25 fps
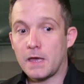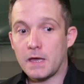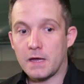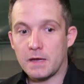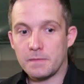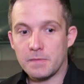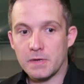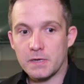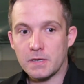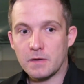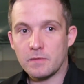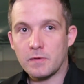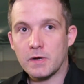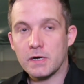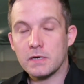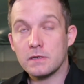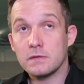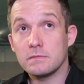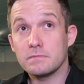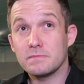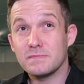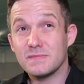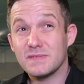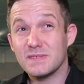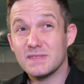Yeah, I mean, I
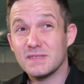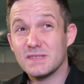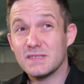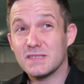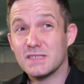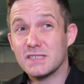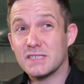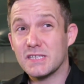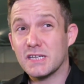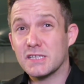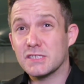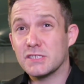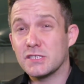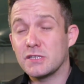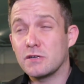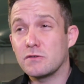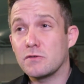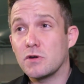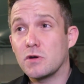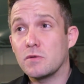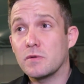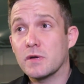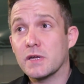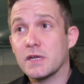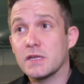won 6 in a
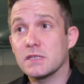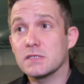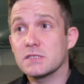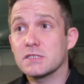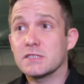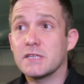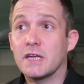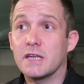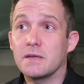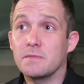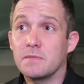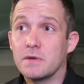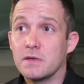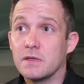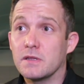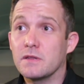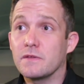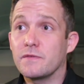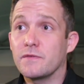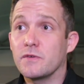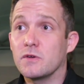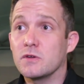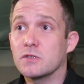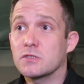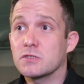row against Stedman in
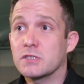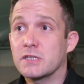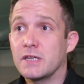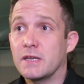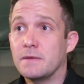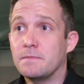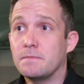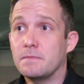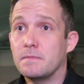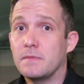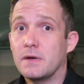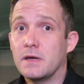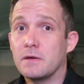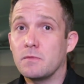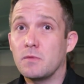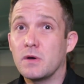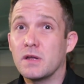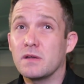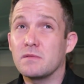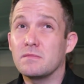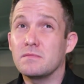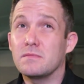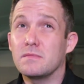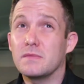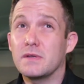the first game. I
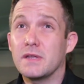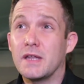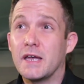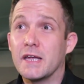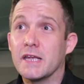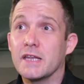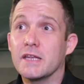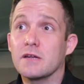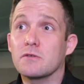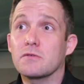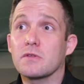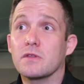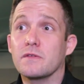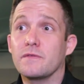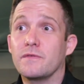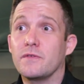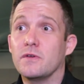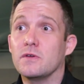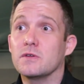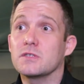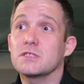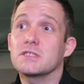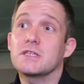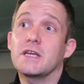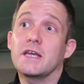won 9 out of the
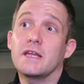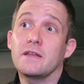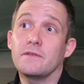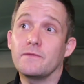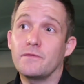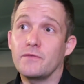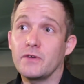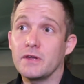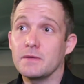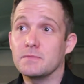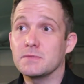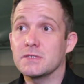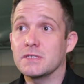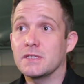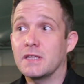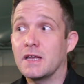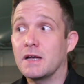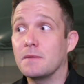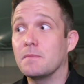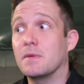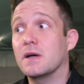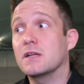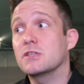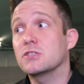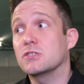first 10 frames in
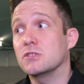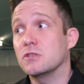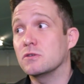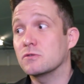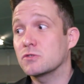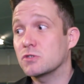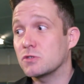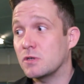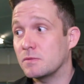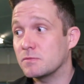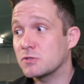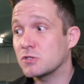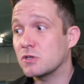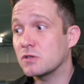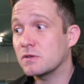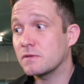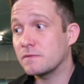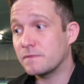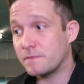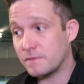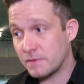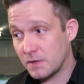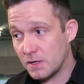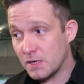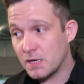that match, you know, so
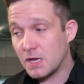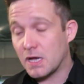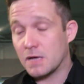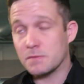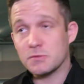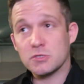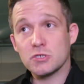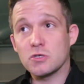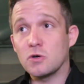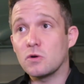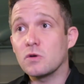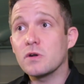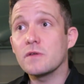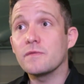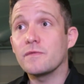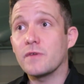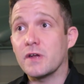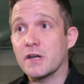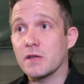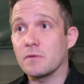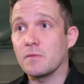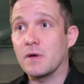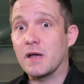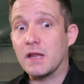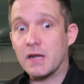I'm scoring
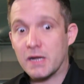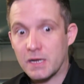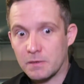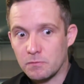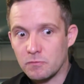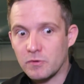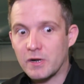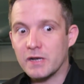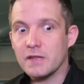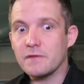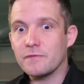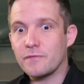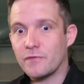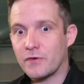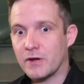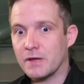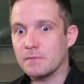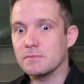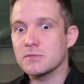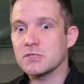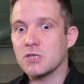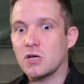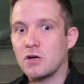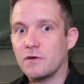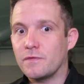very well, and I'm running
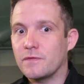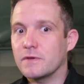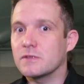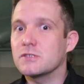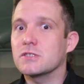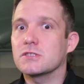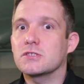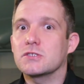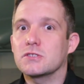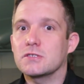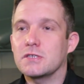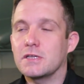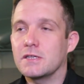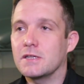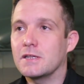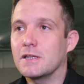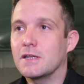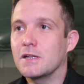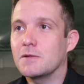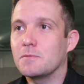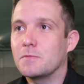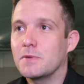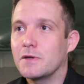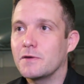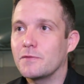frames off. It just had a
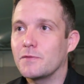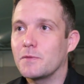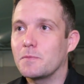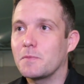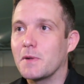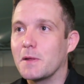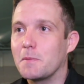little bit of a